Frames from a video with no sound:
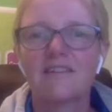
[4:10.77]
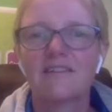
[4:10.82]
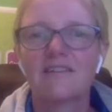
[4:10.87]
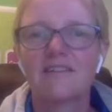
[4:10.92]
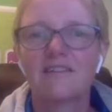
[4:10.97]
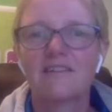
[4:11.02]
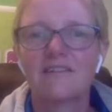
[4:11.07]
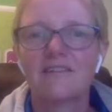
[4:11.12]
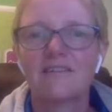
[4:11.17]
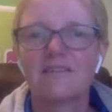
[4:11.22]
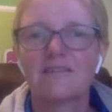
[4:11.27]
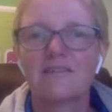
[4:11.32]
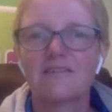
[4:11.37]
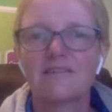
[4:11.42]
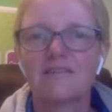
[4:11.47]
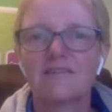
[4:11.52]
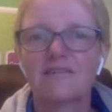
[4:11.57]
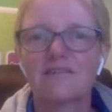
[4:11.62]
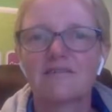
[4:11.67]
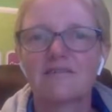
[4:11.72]

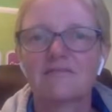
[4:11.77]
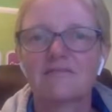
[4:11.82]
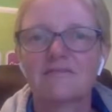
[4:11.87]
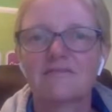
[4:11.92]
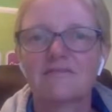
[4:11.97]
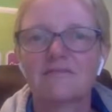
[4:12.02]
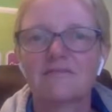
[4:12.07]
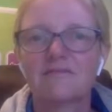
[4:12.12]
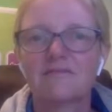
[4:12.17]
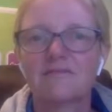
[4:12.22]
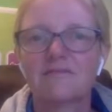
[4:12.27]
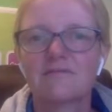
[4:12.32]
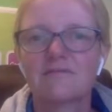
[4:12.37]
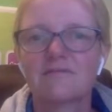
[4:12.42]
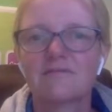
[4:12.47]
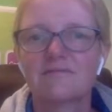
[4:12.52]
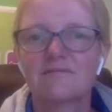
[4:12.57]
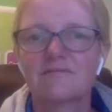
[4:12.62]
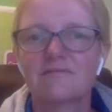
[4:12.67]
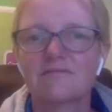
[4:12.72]

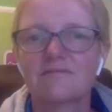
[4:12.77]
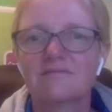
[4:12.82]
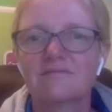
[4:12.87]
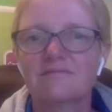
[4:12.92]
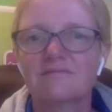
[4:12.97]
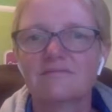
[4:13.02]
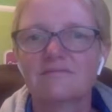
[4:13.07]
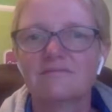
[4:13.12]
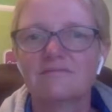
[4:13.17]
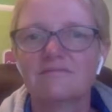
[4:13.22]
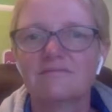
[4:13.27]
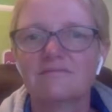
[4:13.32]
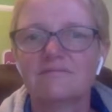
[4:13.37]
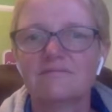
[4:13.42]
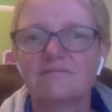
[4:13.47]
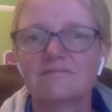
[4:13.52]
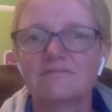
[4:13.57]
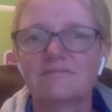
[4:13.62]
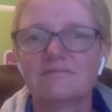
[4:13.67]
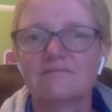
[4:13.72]

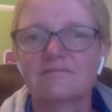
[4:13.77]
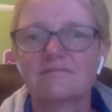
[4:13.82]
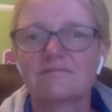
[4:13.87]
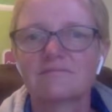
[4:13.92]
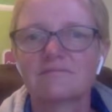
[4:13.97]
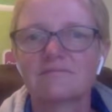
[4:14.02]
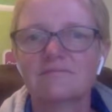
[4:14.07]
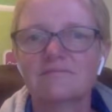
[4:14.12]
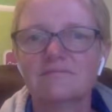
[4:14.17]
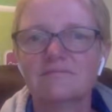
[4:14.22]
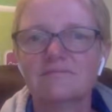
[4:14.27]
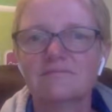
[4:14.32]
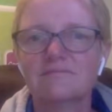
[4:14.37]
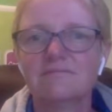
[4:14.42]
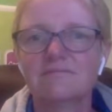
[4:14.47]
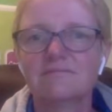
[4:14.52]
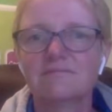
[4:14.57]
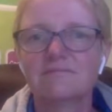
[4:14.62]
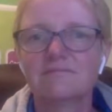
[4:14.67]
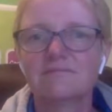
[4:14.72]

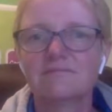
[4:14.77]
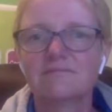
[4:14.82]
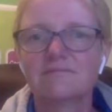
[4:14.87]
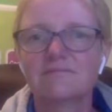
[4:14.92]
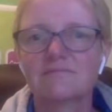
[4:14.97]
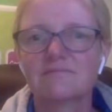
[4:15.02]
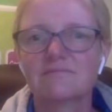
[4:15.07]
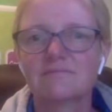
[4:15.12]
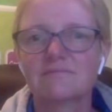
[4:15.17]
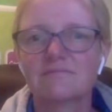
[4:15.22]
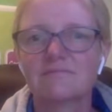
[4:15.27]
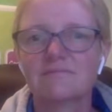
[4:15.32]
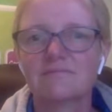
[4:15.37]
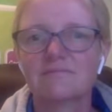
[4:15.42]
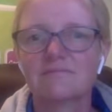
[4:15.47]
[no speech]